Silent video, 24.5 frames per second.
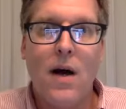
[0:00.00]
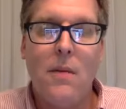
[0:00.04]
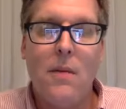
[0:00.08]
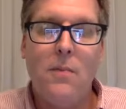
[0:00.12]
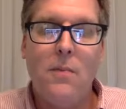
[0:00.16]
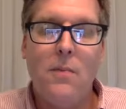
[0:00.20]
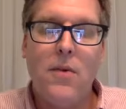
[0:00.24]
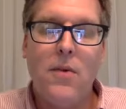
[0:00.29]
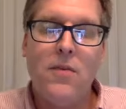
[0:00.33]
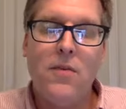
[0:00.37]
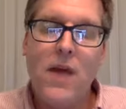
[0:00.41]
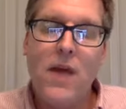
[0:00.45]

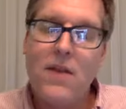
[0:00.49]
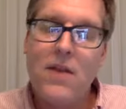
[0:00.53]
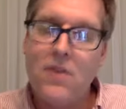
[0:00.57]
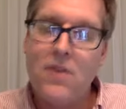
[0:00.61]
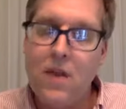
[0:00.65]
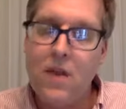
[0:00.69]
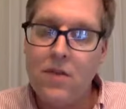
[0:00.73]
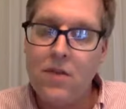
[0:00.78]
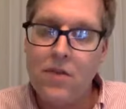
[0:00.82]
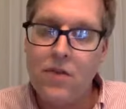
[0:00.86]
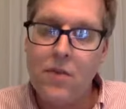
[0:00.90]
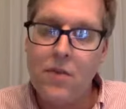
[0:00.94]
prevents
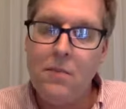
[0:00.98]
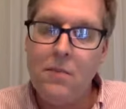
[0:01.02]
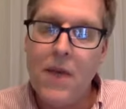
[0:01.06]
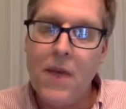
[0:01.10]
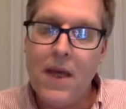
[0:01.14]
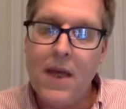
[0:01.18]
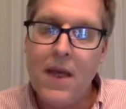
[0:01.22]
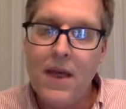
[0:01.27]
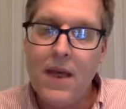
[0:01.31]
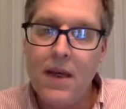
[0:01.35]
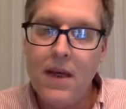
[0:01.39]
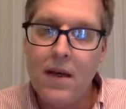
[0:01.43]
us from
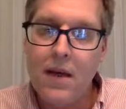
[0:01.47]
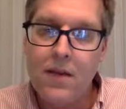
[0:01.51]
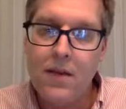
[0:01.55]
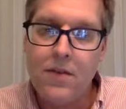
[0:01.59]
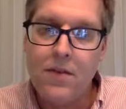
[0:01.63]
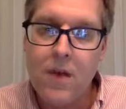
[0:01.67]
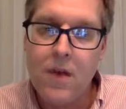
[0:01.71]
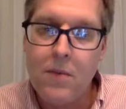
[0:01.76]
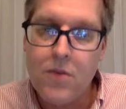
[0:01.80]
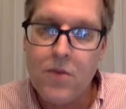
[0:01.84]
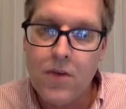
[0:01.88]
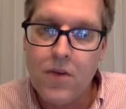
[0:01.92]
making
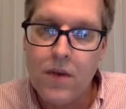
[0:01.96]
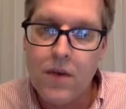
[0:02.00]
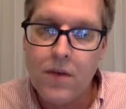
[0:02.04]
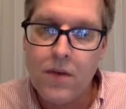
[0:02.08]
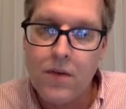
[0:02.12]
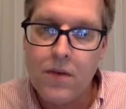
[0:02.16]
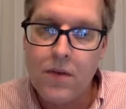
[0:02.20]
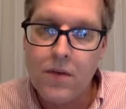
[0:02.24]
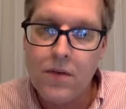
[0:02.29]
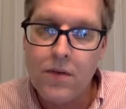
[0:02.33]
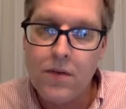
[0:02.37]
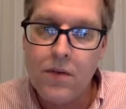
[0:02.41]

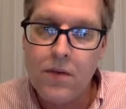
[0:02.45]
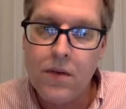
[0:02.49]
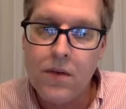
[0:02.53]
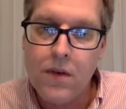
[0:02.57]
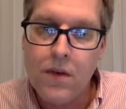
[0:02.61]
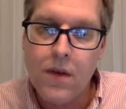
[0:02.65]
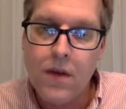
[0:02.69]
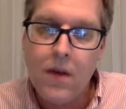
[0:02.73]
assumptions.